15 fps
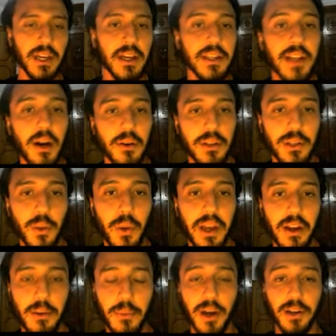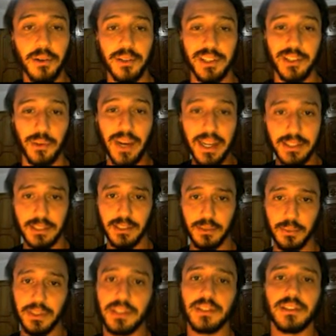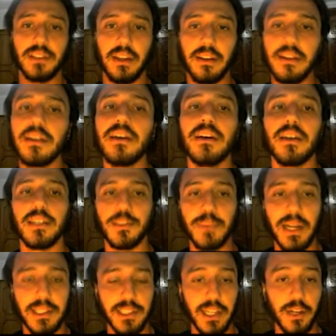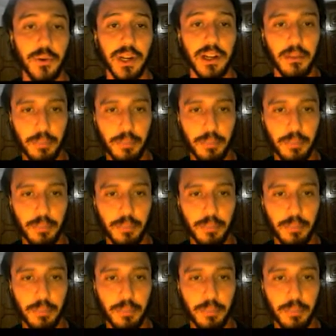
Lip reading: Now, the way our model interacts with the state is by generating